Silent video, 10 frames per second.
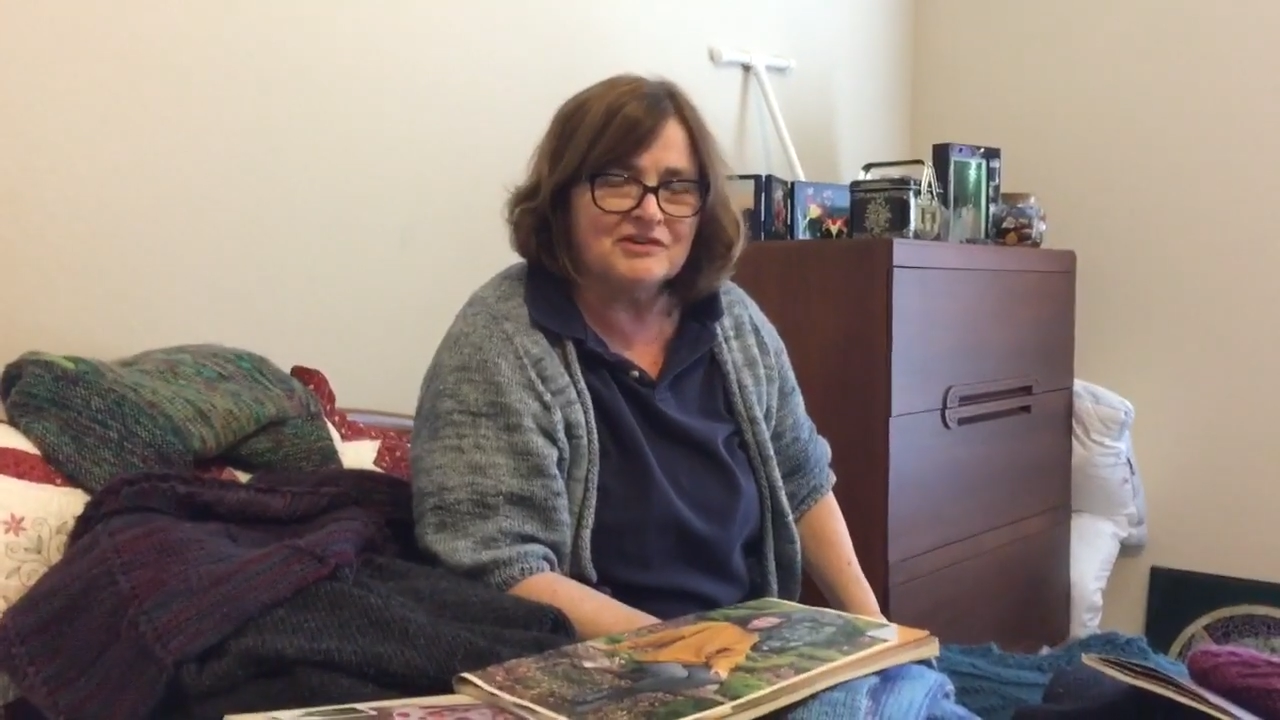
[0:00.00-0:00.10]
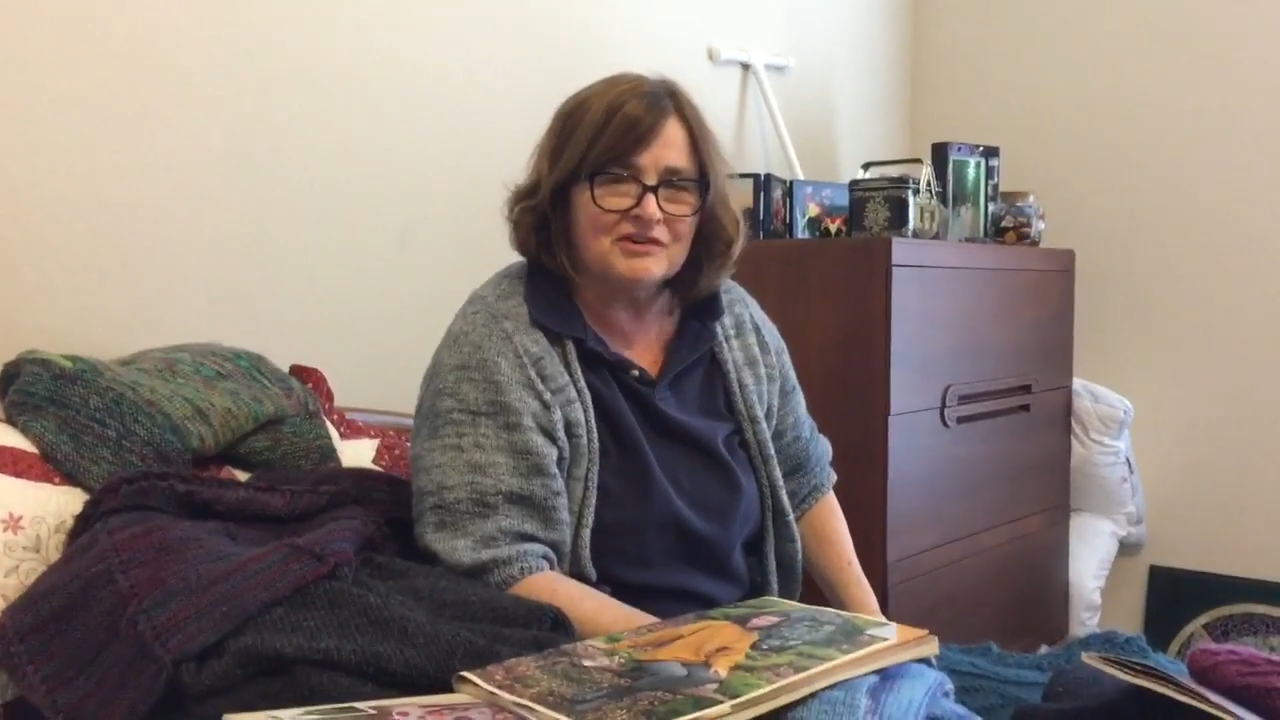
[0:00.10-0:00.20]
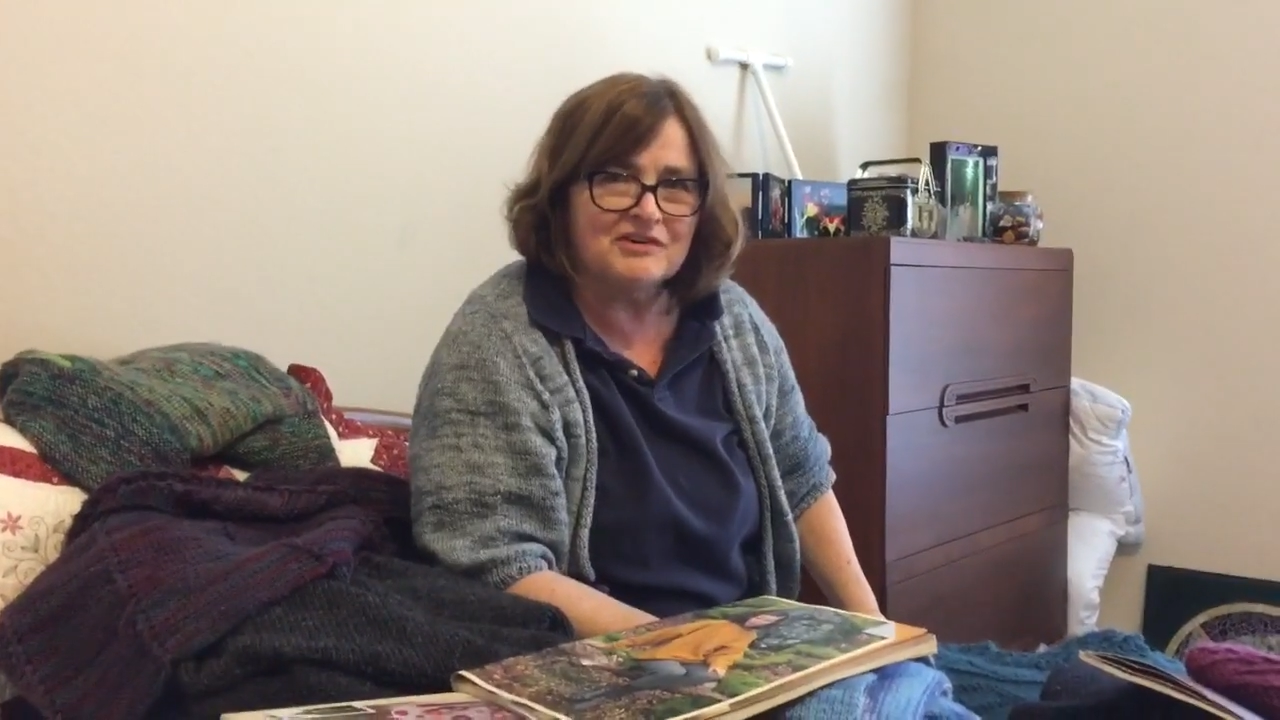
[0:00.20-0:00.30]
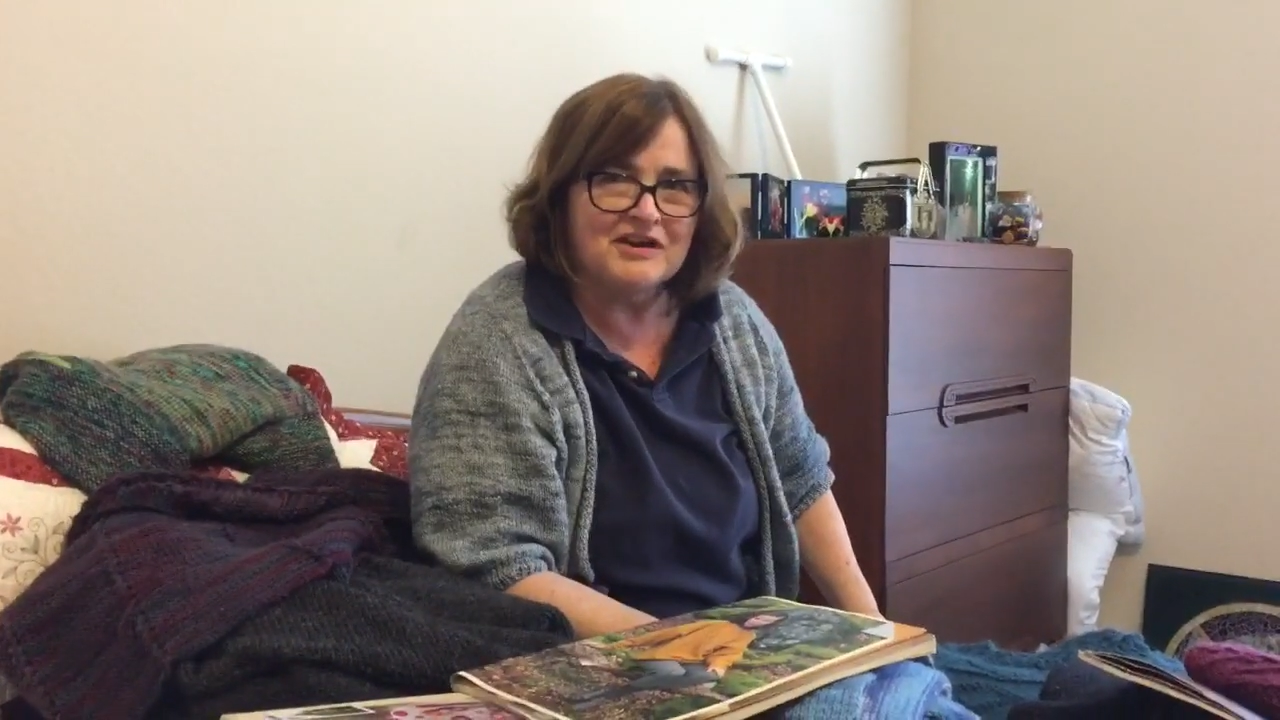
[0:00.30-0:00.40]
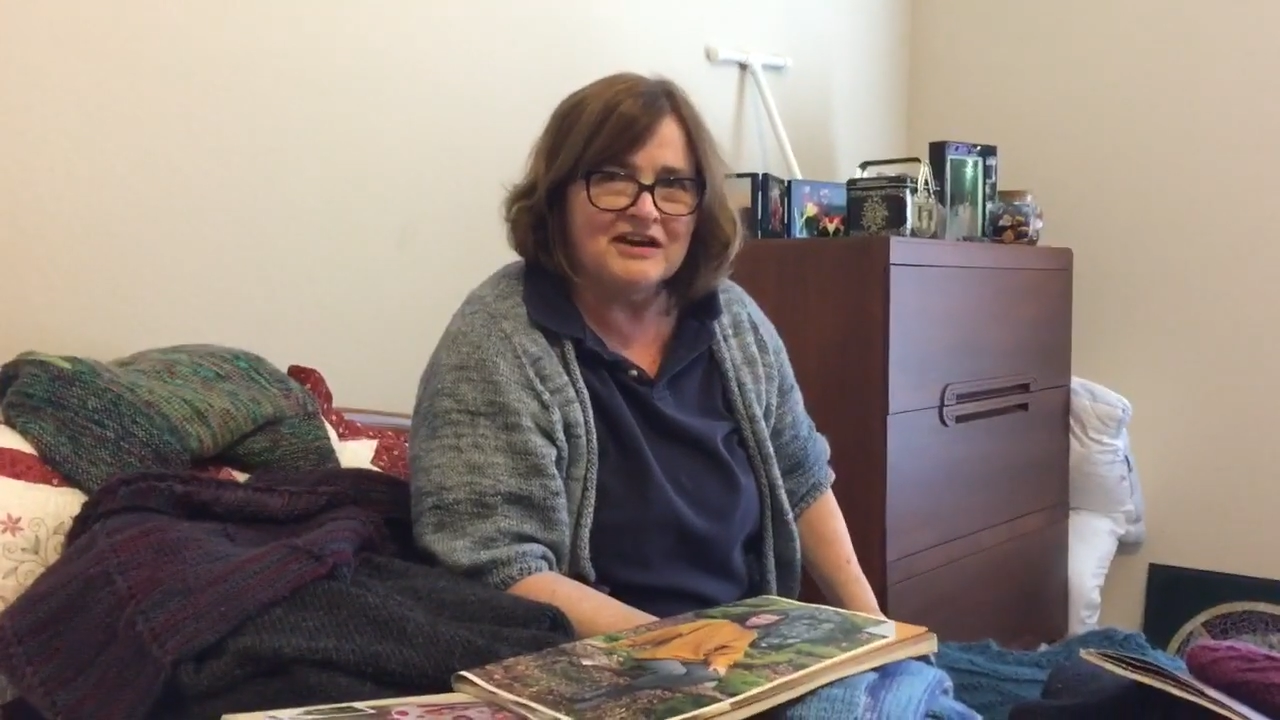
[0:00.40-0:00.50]

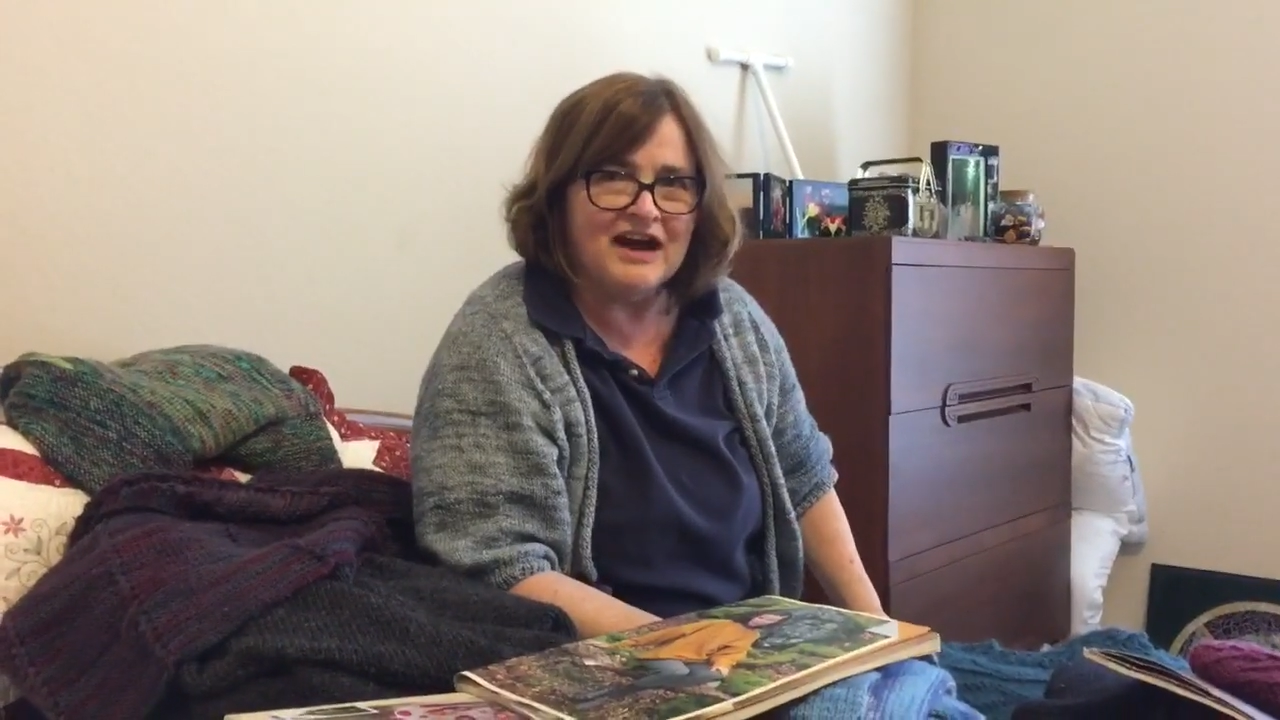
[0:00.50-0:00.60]
or